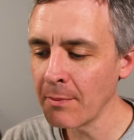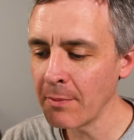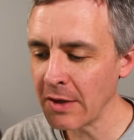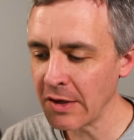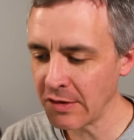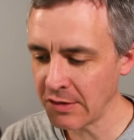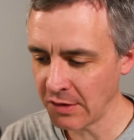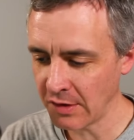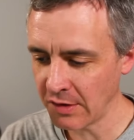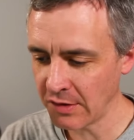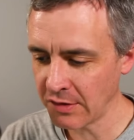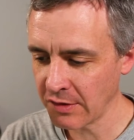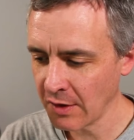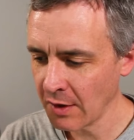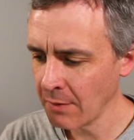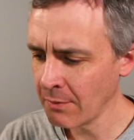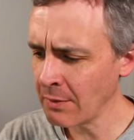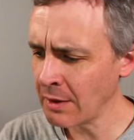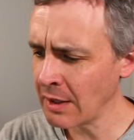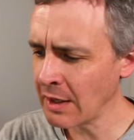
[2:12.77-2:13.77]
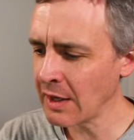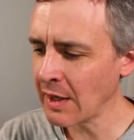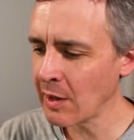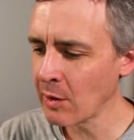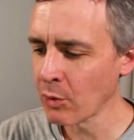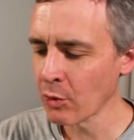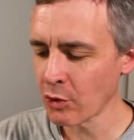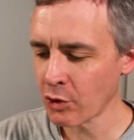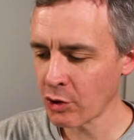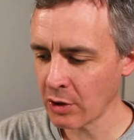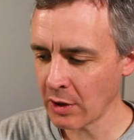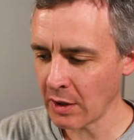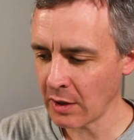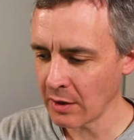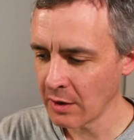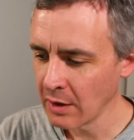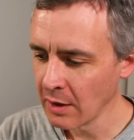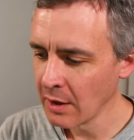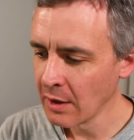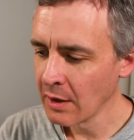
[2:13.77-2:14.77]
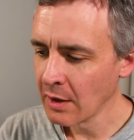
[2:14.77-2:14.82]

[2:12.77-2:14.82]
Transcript: basis, meaning equal share,